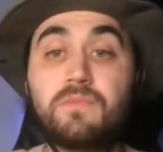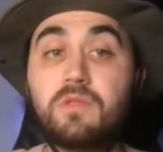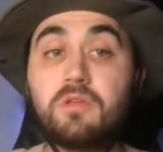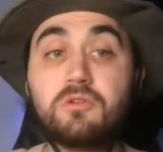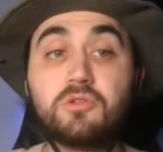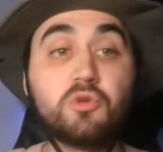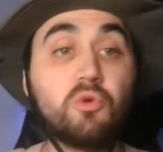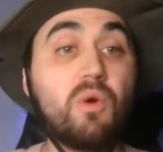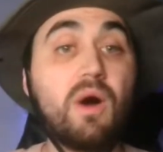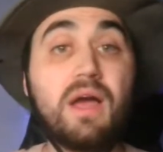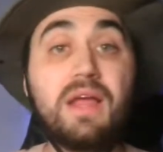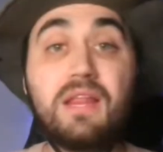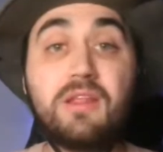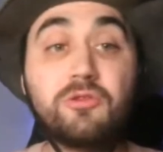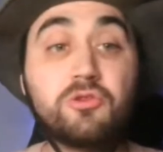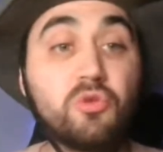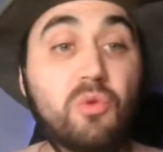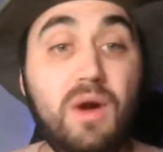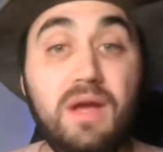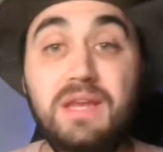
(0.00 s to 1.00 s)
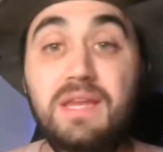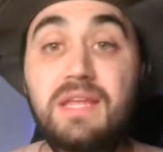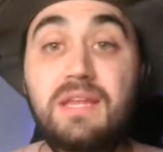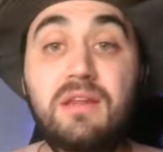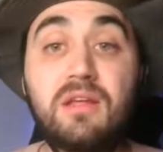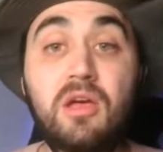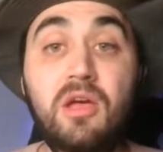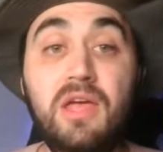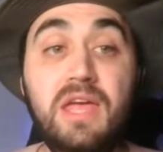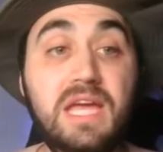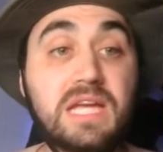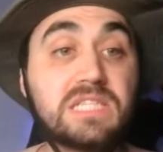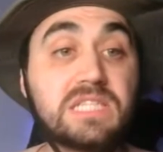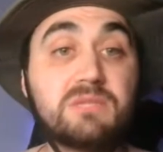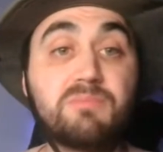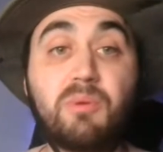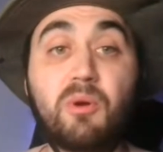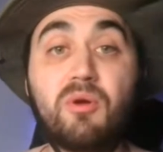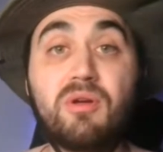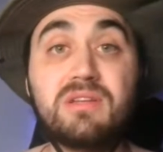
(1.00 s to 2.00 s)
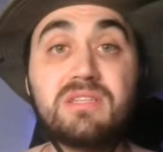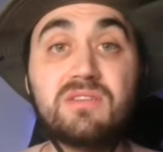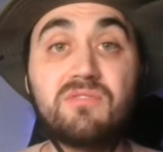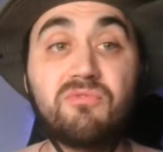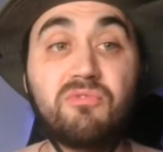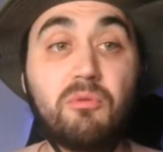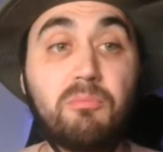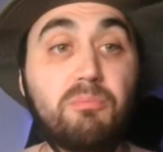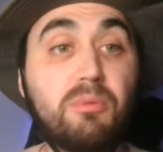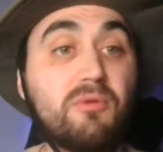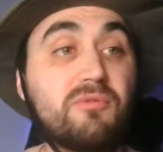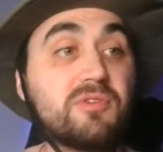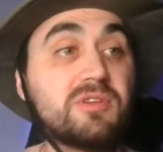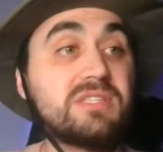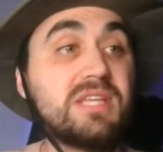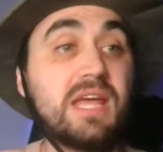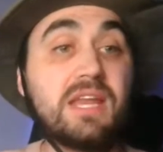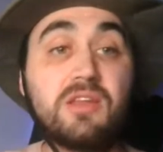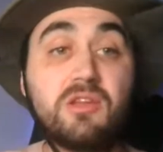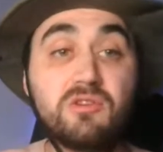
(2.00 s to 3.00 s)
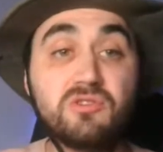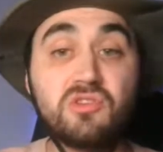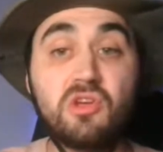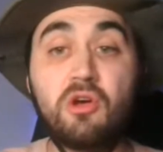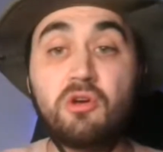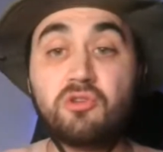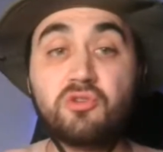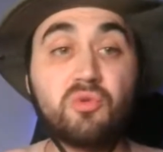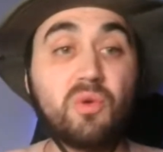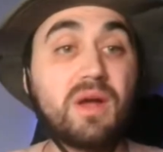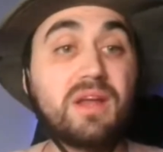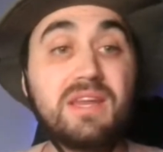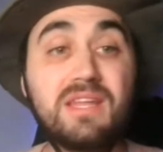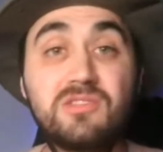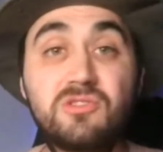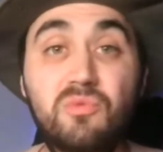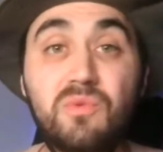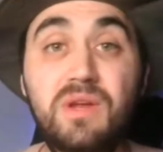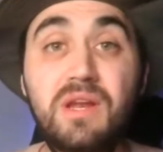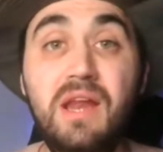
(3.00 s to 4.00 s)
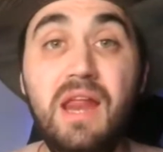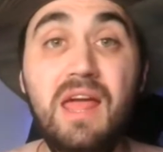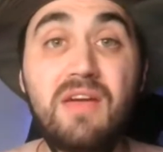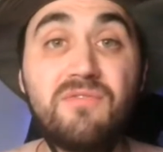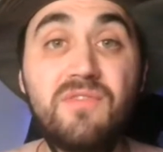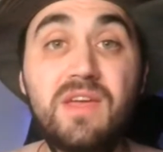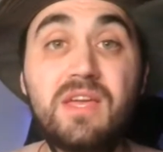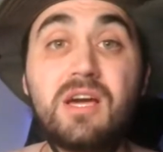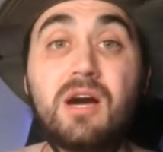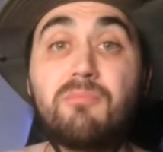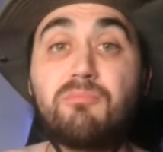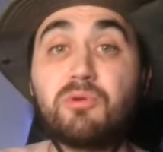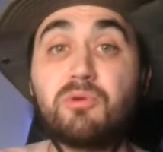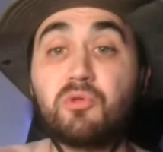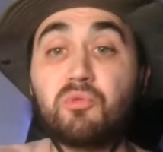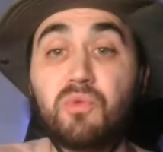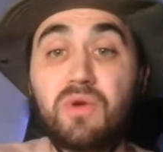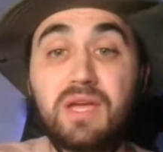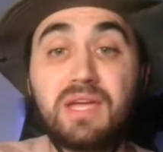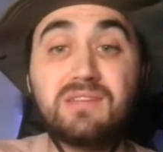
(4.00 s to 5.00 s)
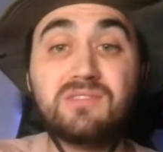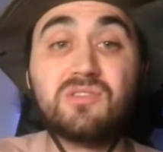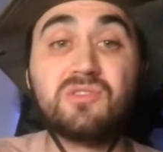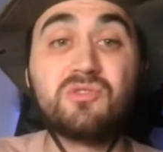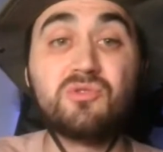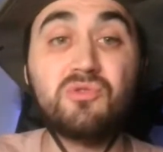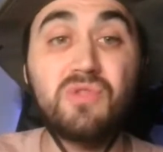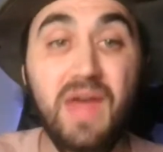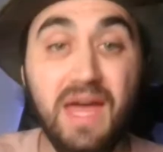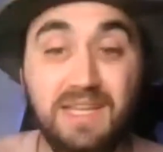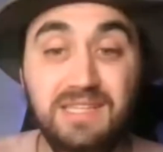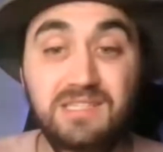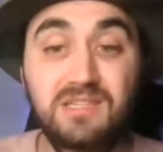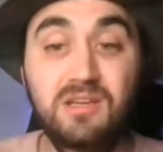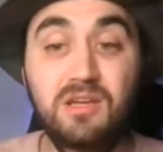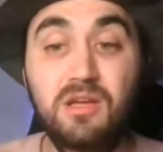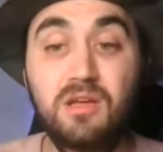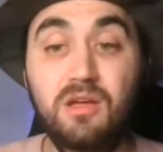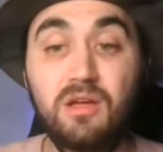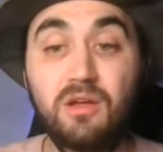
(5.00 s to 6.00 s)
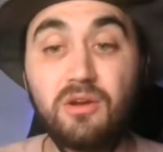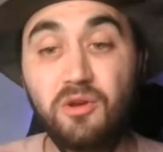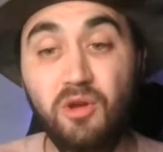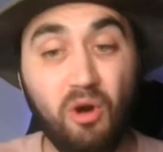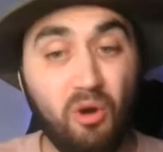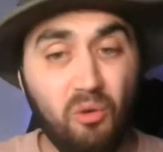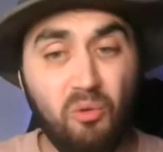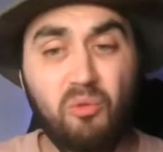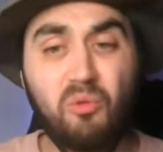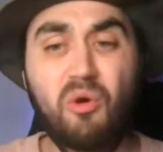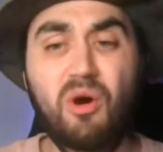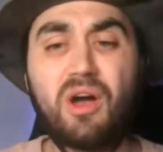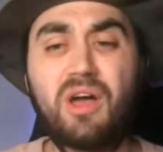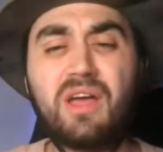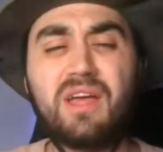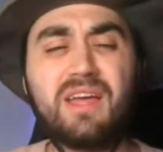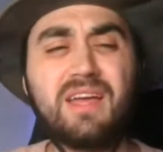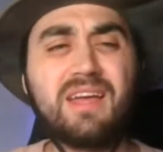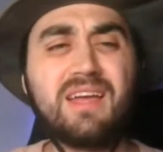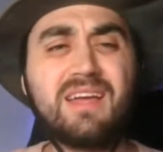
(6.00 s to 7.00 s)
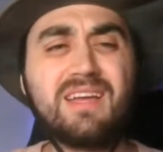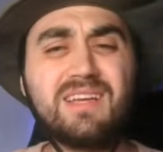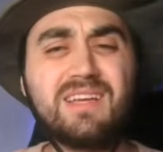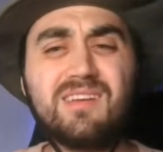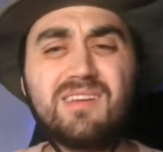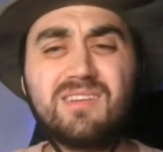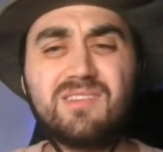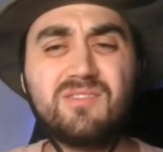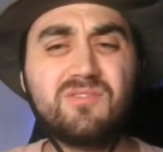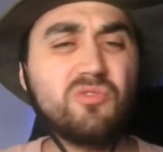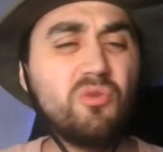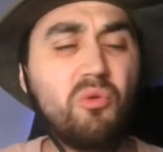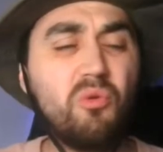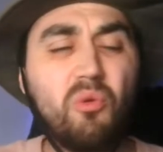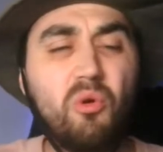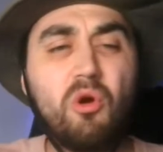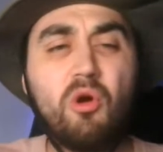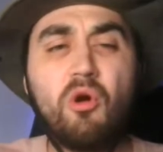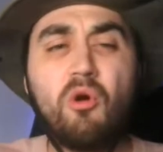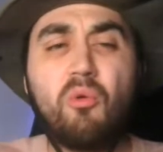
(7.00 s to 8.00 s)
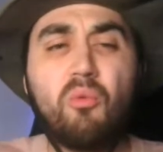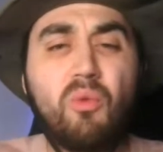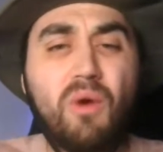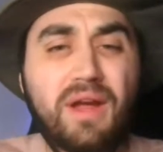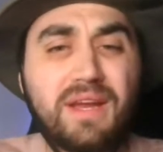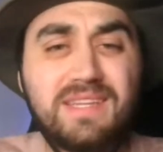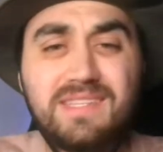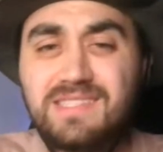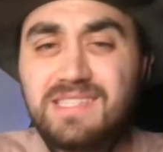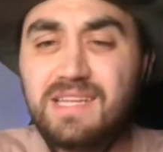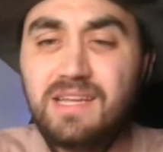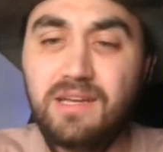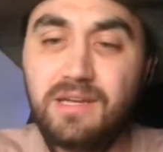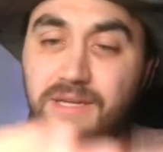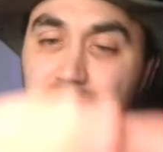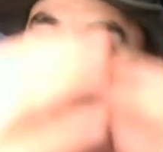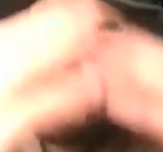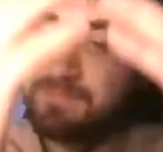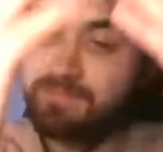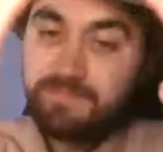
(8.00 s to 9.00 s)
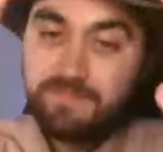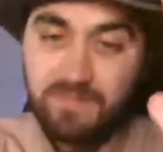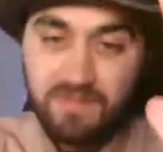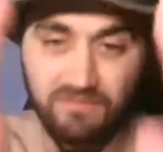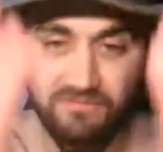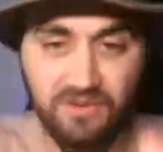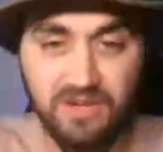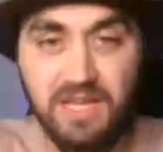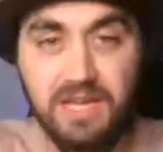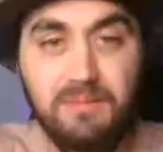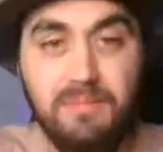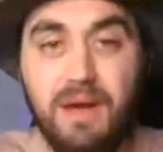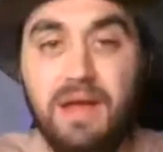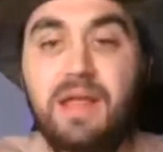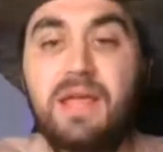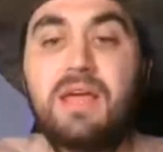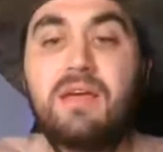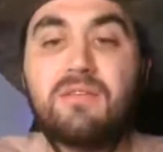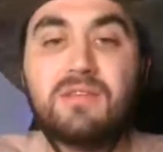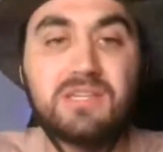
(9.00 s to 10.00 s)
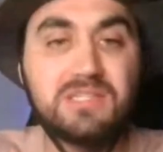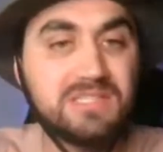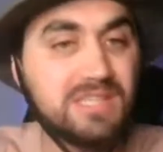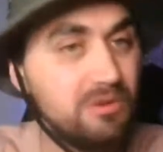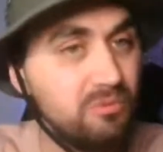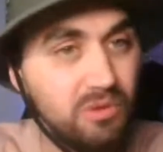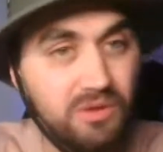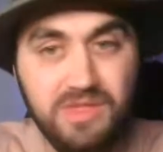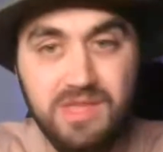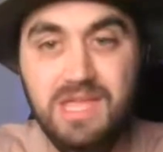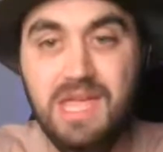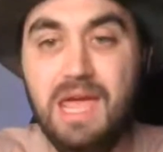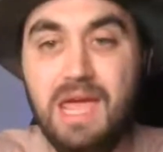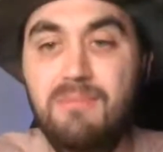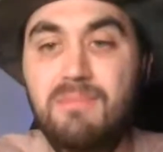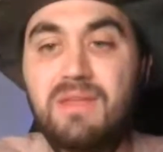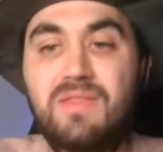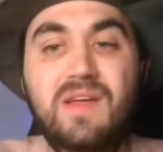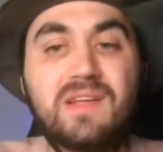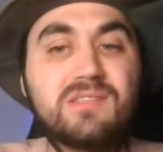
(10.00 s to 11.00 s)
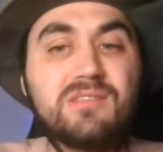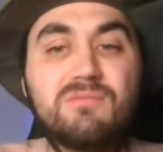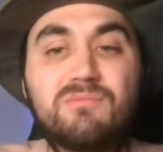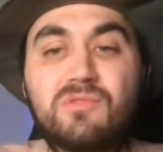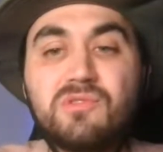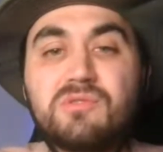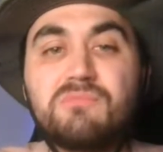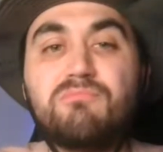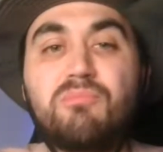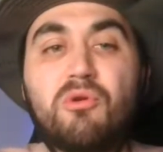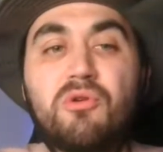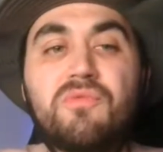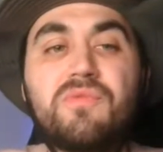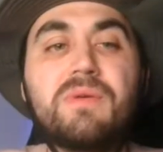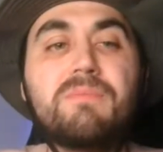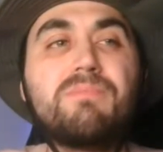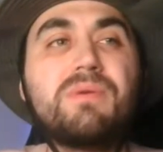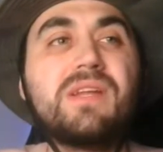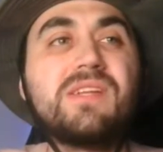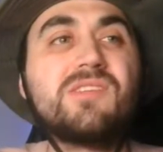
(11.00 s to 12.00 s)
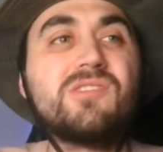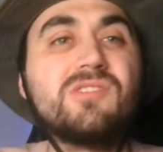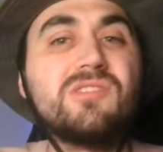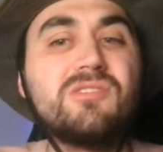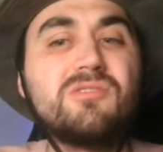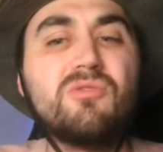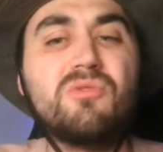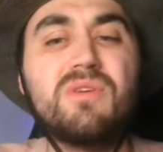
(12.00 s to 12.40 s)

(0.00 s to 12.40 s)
Do I need experience in football for 10 years? Do I need to win an FA Cup with Wigan to do that? No. So why does it... Forget about it, because they won the game, and that's the most important thing, but it's just so